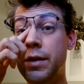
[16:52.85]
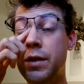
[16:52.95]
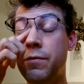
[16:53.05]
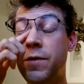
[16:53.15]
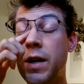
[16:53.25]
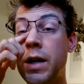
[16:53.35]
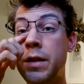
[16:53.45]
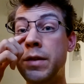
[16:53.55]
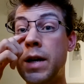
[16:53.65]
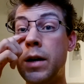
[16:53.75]

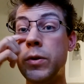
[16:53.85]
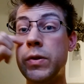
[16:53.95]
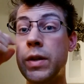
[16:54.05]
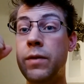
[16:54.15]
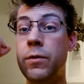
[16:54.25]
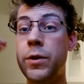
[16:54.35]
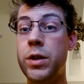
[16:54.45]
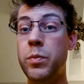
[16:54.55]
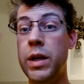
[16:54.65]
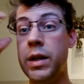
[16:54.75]
defines how slavery
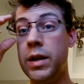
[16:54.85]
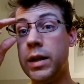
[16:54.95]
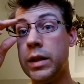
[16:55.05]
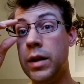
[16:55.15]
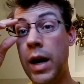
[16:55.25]
should be conducted.